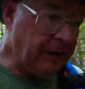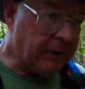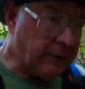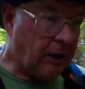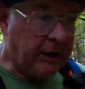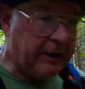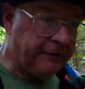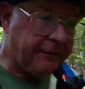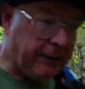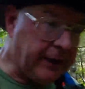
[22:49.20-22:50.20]
The rocky
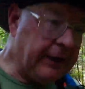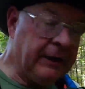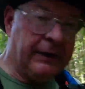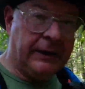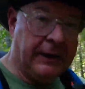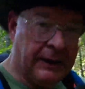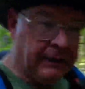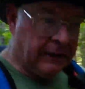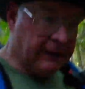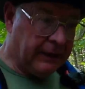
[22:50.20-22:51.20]
footing
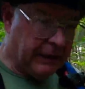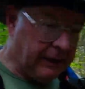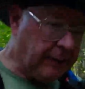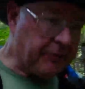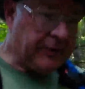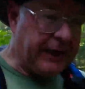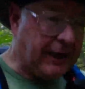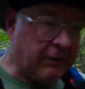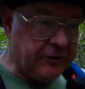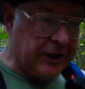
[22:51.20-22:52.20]
and ups and
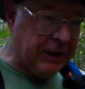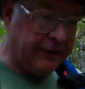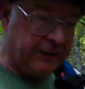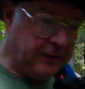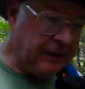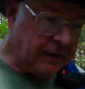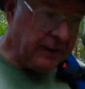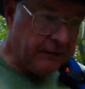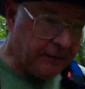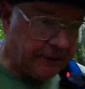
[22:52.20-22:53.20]
downs
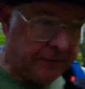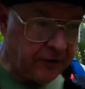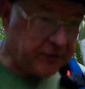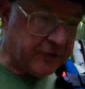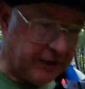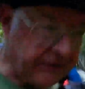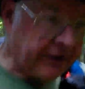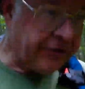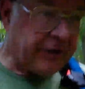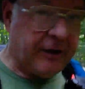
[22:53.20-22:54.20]
for the first
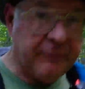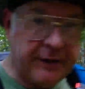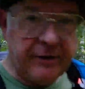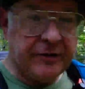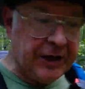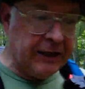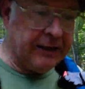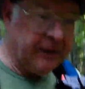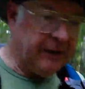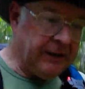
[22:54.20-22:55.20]
7-ish kilometers,
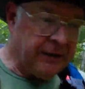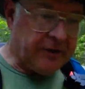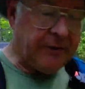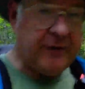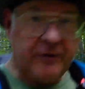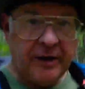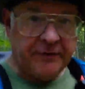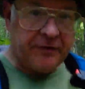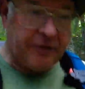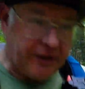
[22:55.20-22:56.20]
some of the
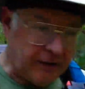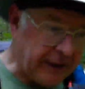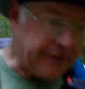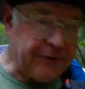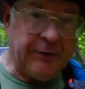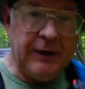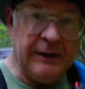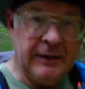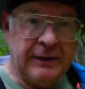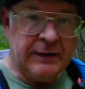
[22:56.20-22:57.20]
toughest trail I do,
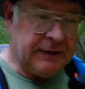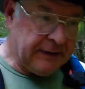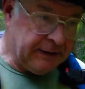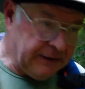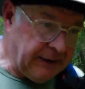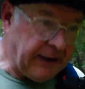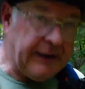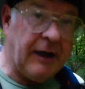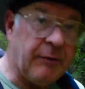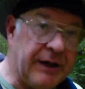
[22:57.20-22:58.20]
and
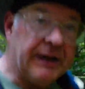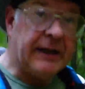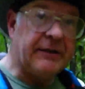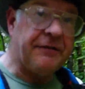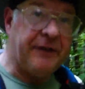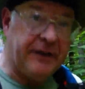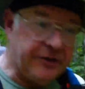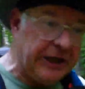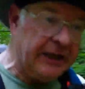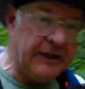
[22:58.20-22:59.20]
how we get to
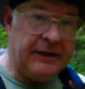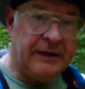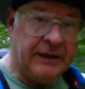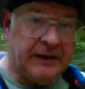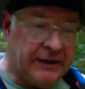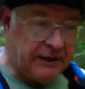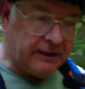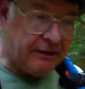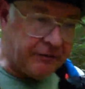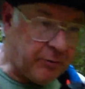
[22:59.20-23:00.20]
finish in a
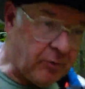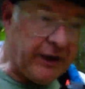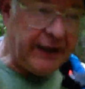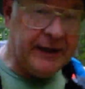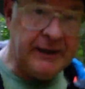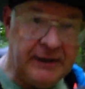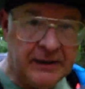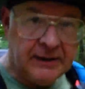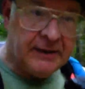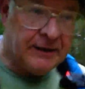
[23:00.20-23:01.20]
comfortable way.
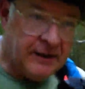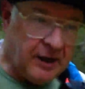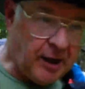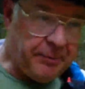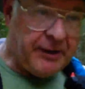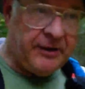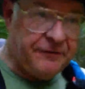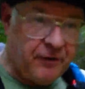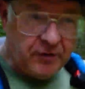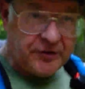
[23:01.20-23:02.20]
I pity the
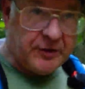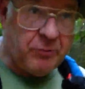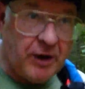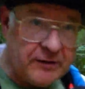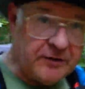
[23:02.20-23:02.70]
folks that walk